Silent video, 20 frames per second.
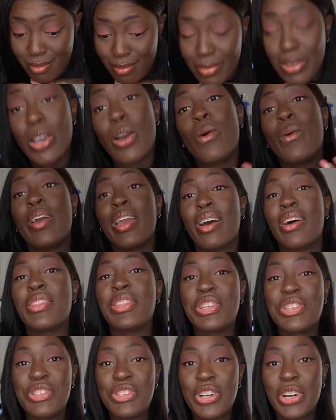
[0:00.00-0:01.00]
going on
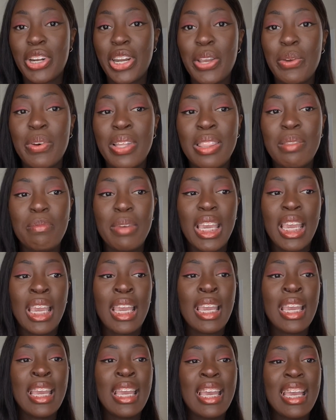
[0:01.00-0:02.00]
this journey with
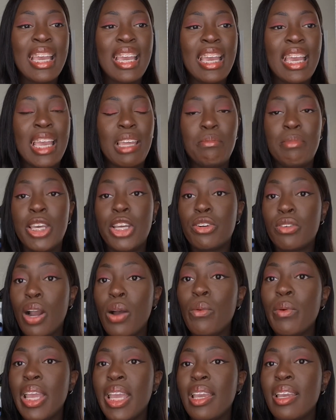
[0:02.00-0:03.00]
me and me
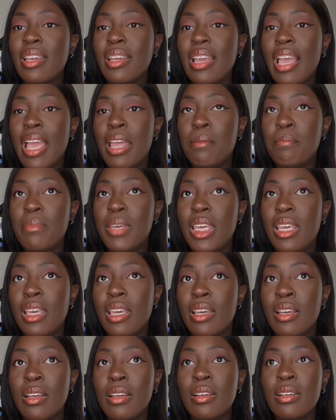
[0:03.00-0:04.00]
growing and
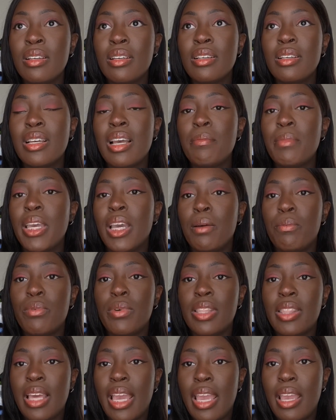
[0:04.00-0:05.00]
me coming up
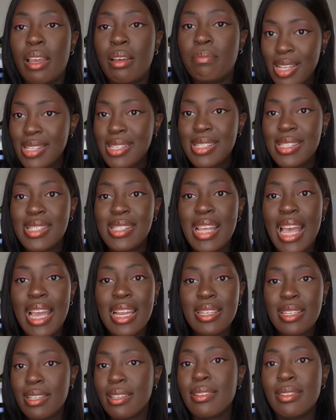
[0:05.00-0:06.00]
with a
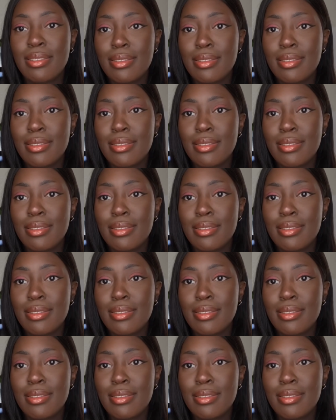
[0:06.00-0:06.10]
set